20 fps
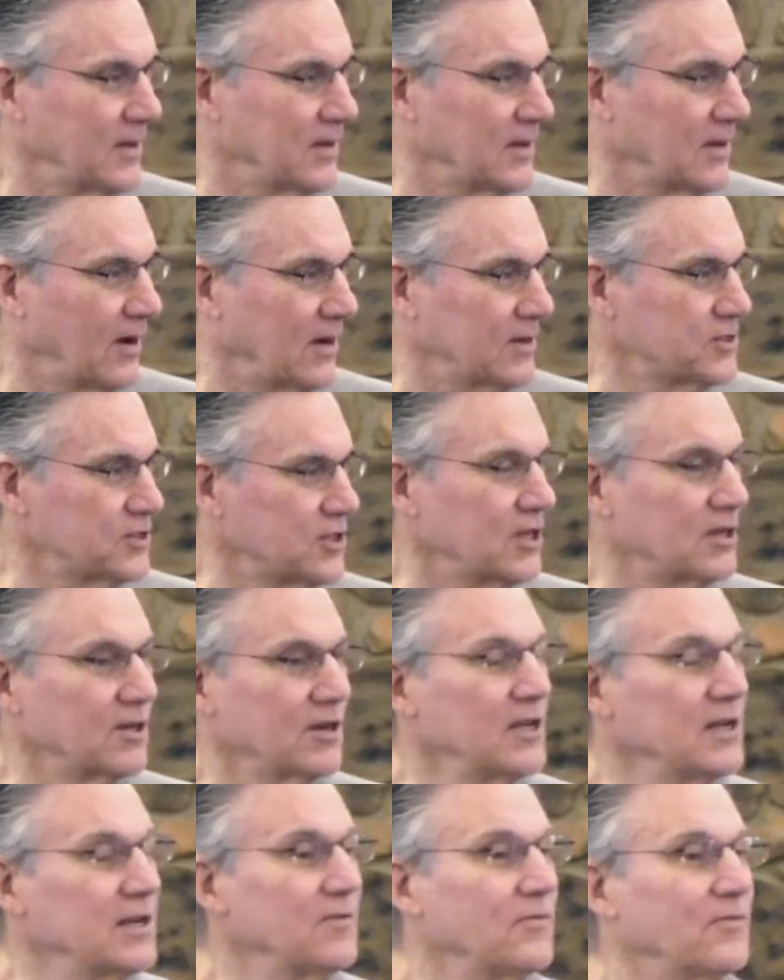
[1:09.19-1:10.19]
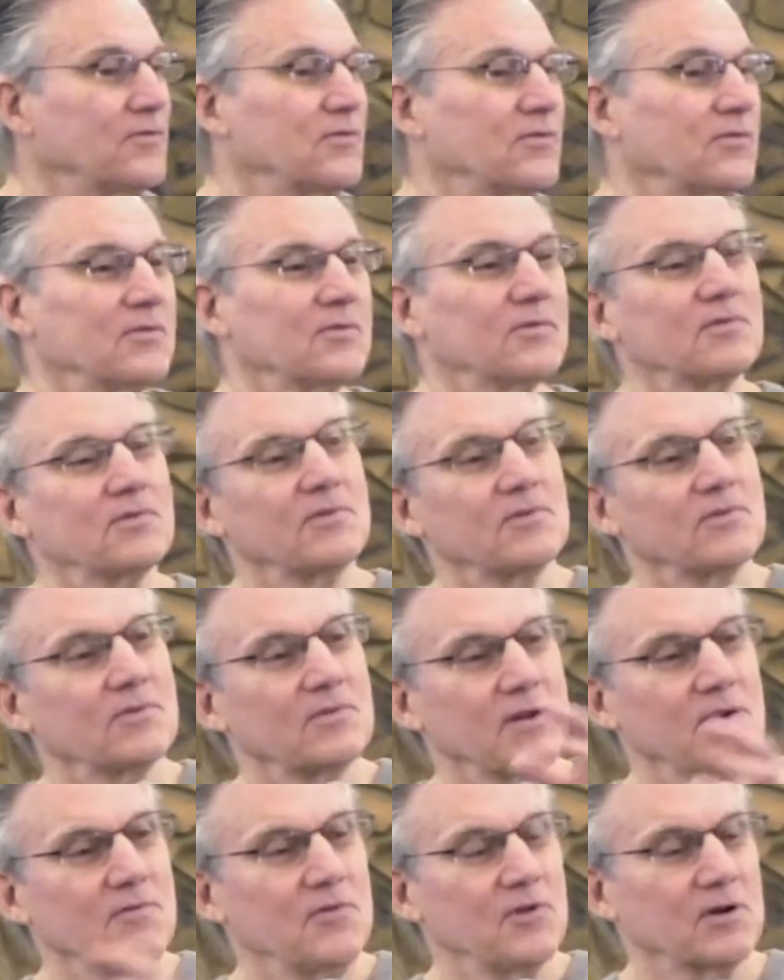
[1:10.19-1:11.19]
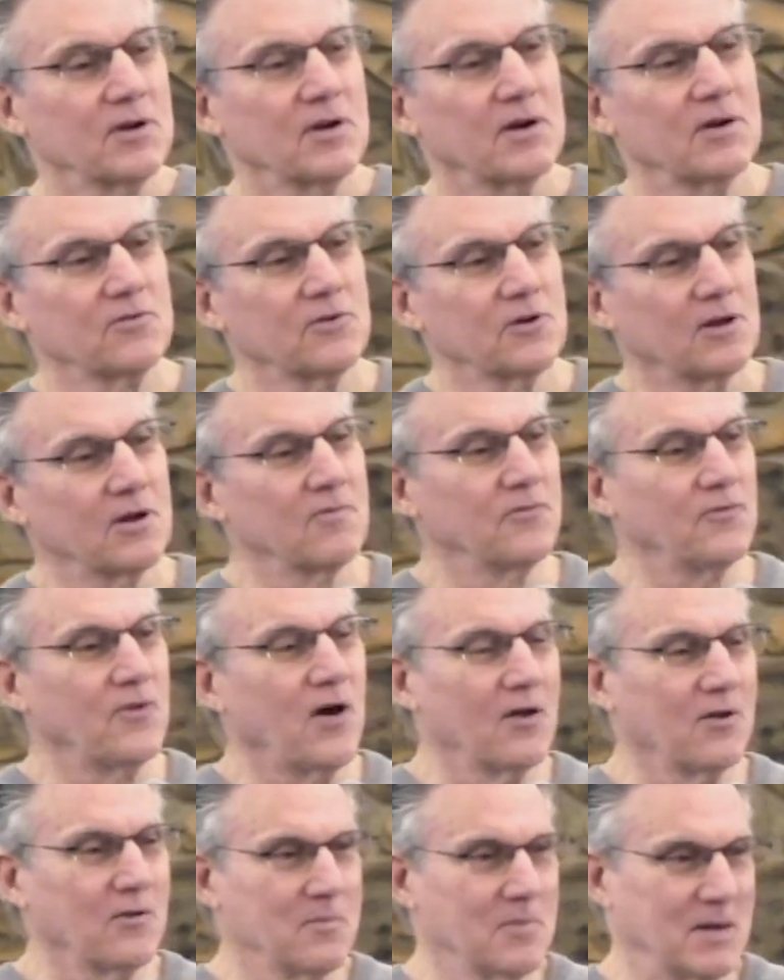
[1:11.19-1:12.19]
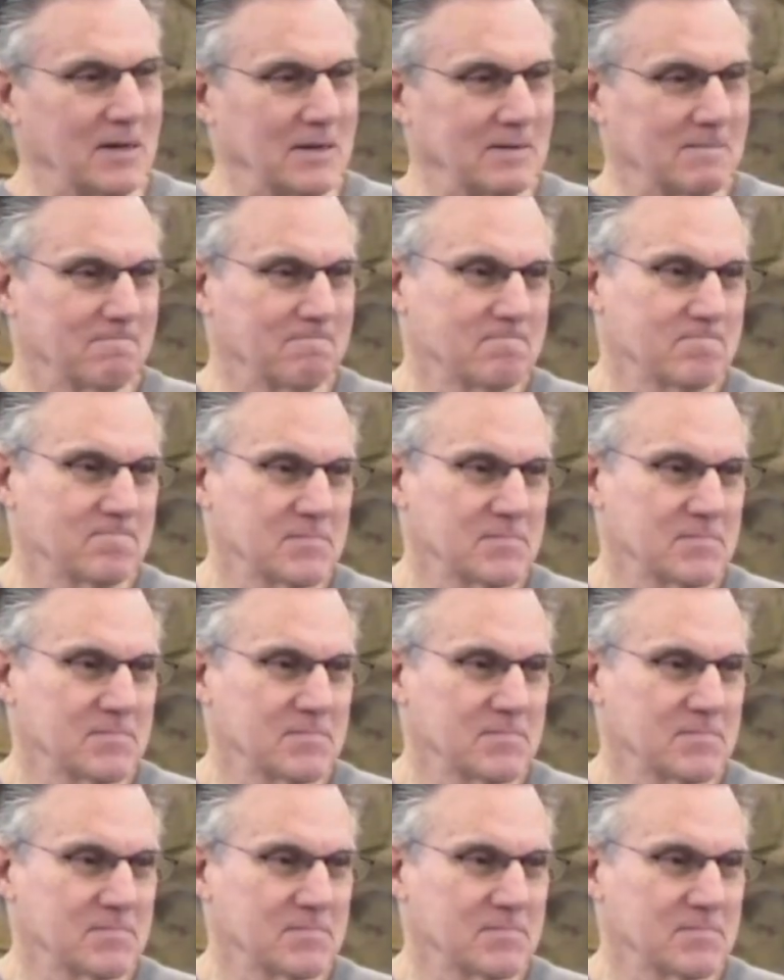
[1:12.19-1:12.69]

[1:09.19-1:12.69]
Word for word: And God said, Leave, leave your country, come follow me.